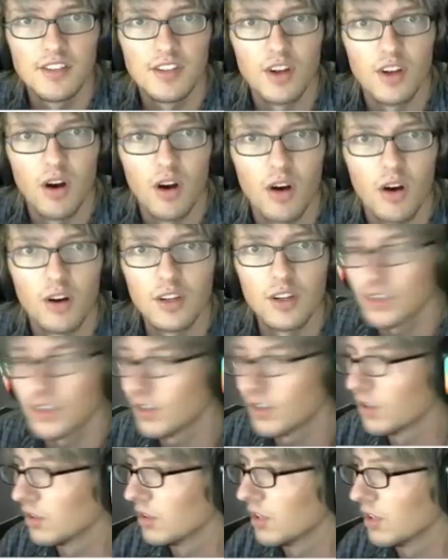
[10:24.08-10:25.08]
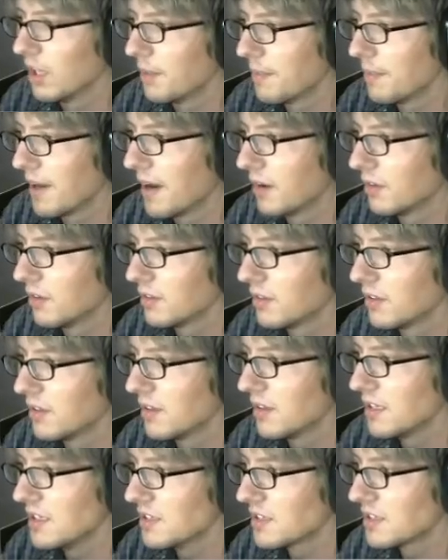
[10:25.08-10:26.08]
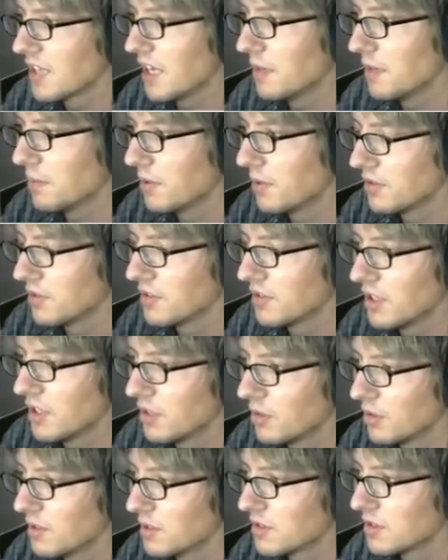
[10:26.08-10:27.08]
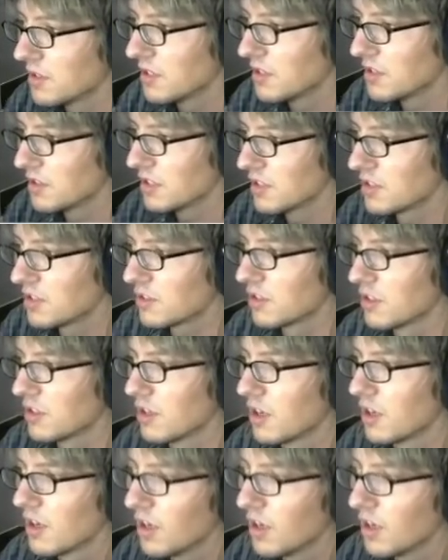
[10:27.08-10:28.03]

an article about the Skate Pussy, who is the sister